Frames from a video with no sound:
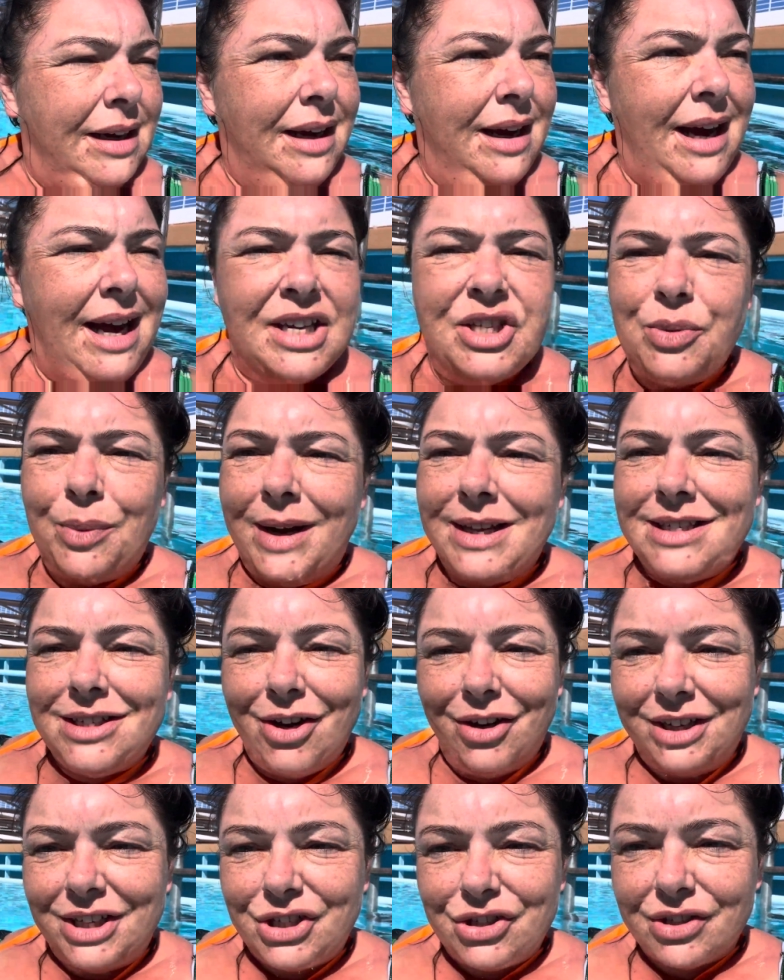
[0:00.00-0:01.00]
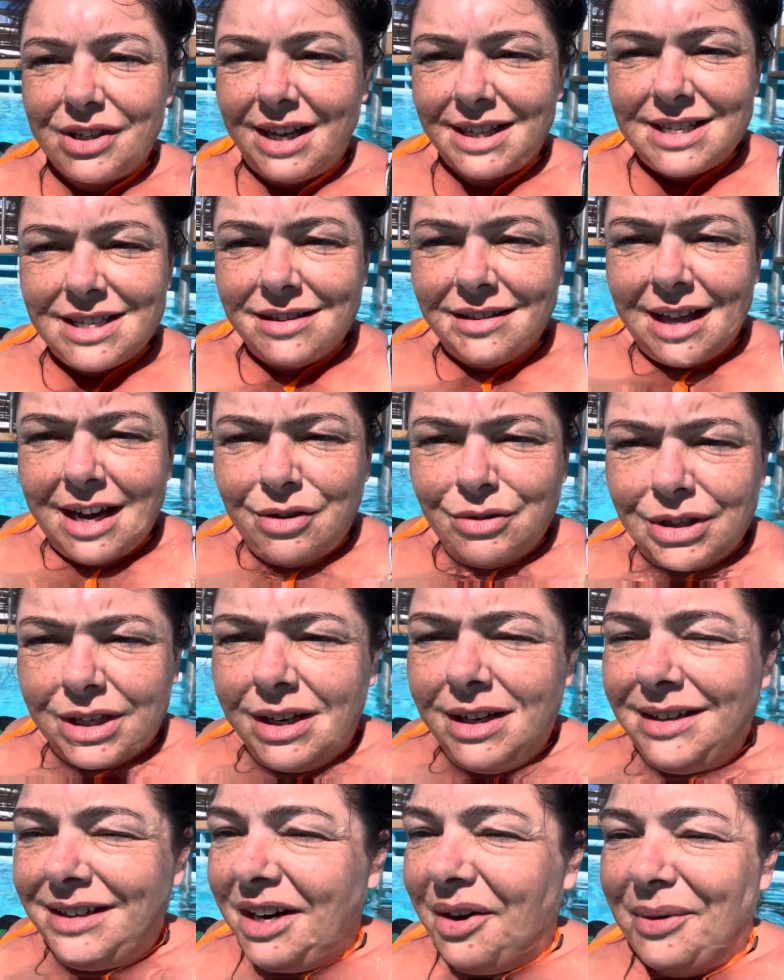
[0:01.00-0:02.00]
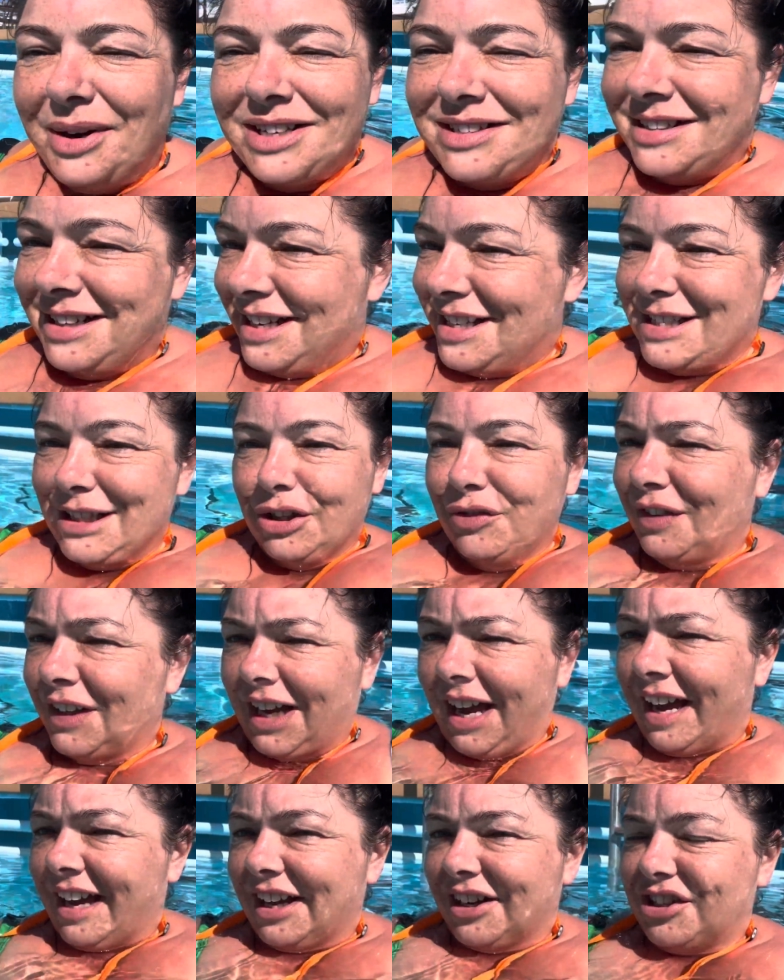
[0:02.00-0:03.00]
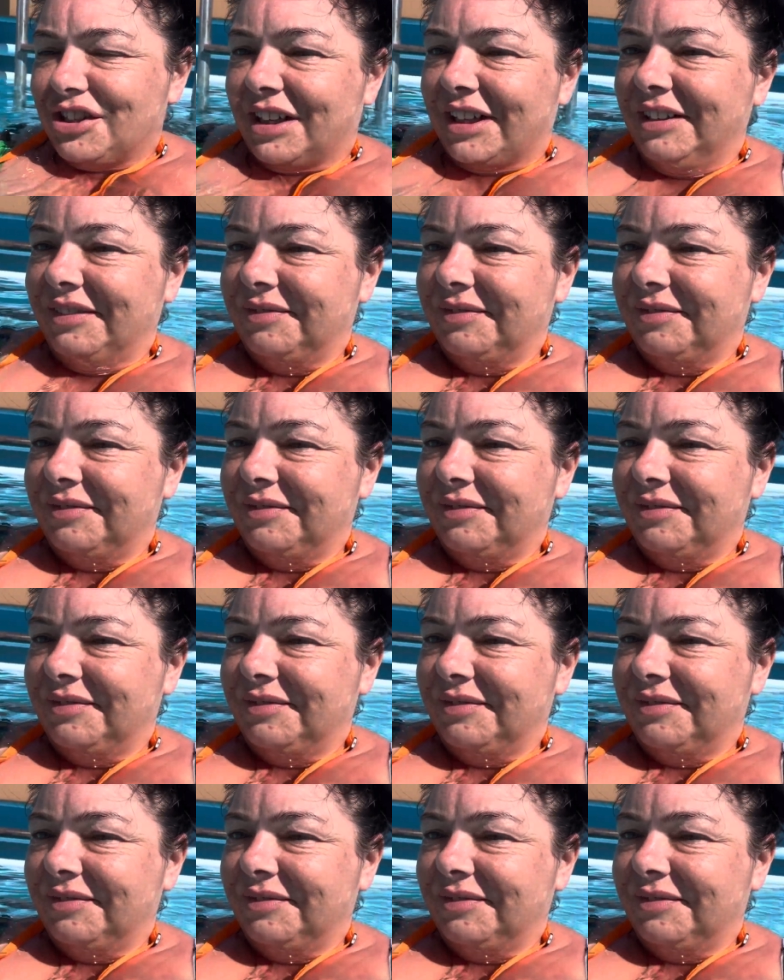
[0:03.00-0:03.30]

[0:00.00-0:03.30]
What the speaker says: I swear to God, he's just getting louder. No, he isn't. He's a lovely guy, actually.